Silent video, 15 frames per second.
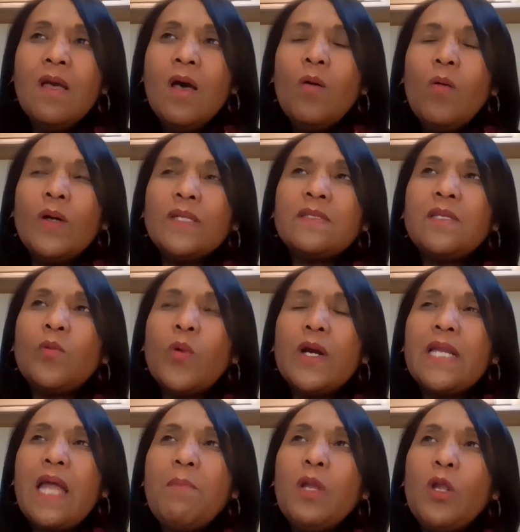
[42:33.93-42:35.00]
what's the
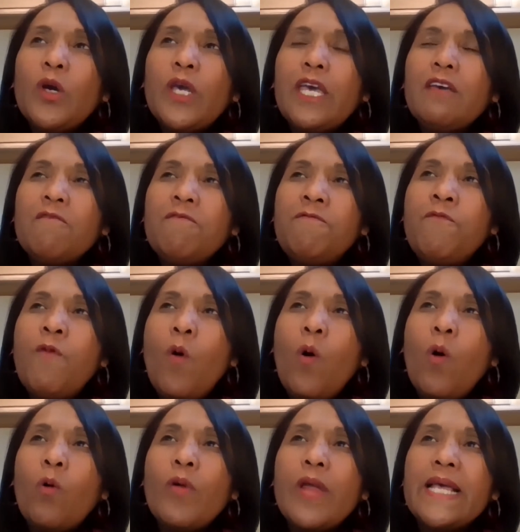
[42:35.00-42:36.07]
word I'm looking
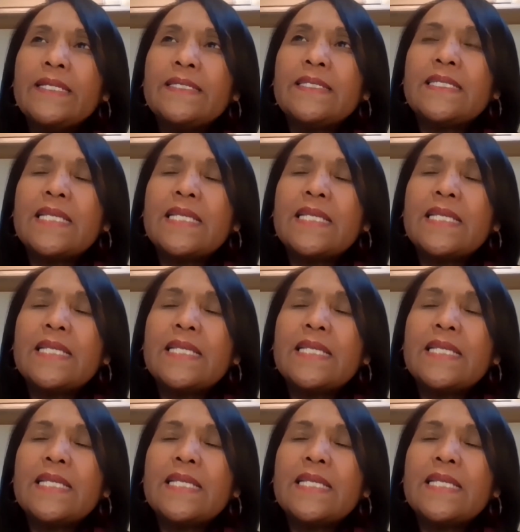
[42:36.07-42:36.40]
for? It's